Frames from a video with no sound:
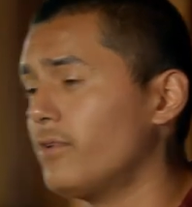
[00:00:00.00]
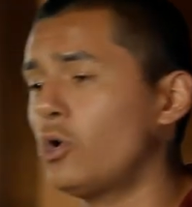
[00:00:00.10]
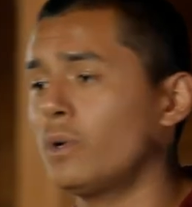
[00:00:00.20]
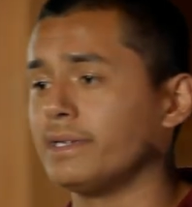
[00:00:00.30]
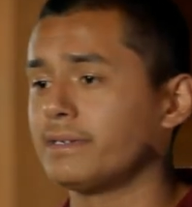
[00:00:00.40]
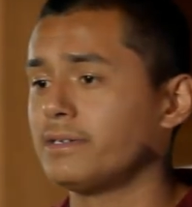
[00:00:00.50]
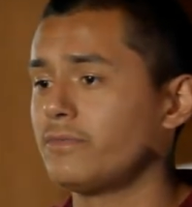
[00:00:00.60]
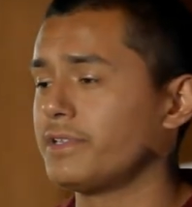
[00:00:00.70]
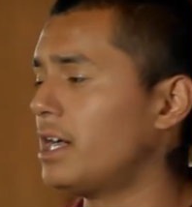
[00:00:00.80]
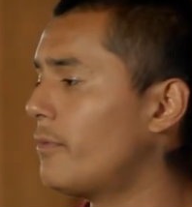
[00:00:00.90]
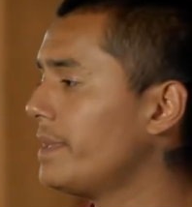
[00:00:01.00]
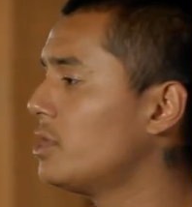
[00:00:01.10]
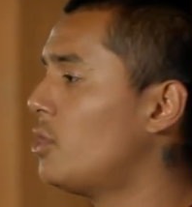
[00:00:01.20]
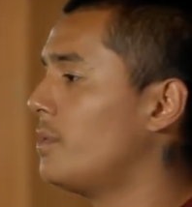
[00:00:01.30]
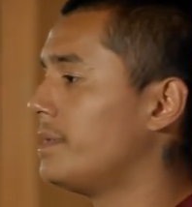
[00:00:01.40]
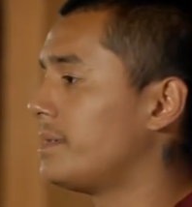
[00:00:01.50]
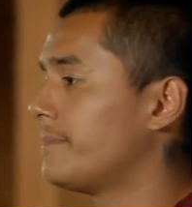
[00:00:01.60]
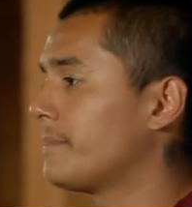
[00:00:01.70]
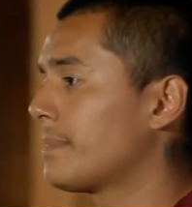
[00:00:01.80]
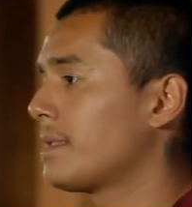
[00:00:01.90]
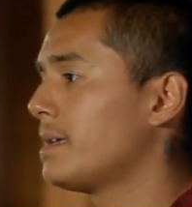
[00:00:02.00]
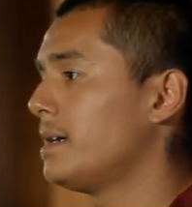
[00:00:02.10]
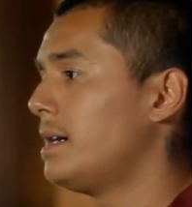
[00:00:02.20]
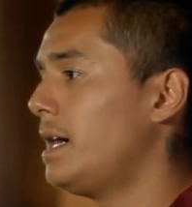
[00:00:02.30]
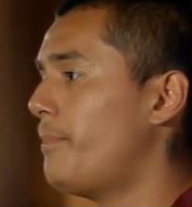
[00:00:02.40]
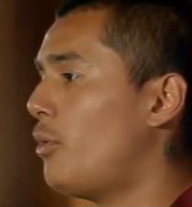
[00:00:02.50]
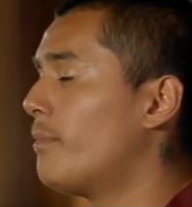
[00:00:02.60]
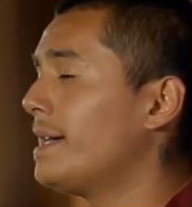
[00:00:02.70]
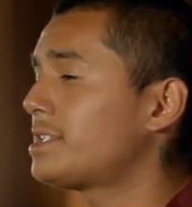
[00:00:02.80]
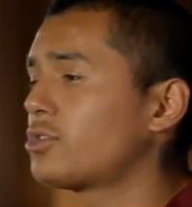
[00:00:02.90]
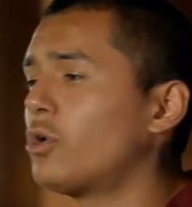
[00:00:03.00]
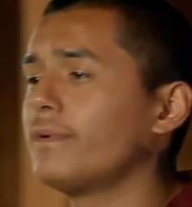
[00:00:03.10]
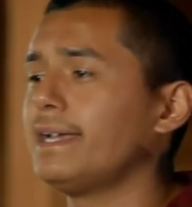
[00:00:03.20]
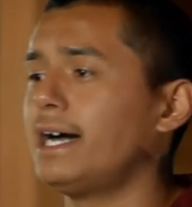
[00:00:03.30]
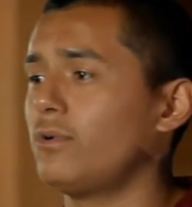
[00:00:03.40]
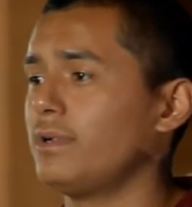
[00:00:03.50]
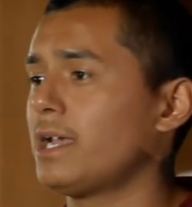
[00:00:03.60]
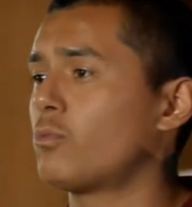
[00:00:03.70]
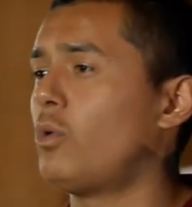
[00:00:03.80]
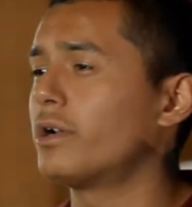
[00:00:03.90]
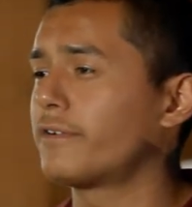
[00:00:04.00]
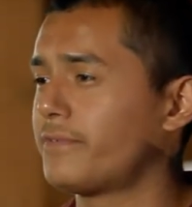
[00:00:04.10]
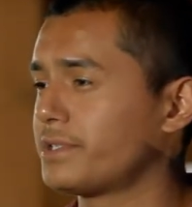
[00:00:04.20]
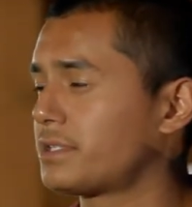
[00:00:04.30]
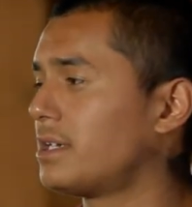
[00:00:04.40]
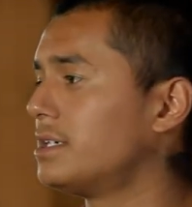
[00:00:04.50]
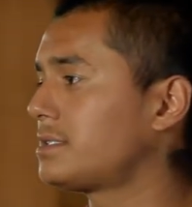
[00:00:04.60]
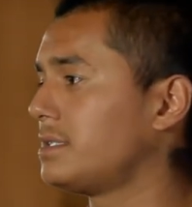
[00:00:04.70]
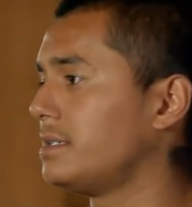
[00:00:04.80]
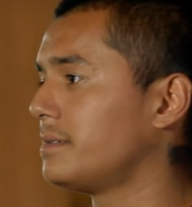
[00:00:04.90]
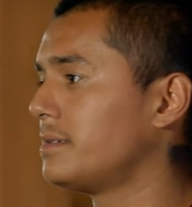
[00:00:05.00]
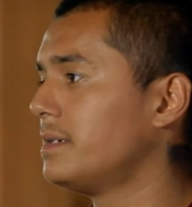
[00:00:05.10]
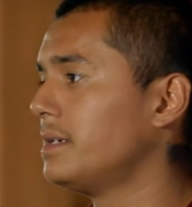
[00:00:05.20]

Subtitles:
flowing, without me knowing. I pour my story out like water for the thirsty.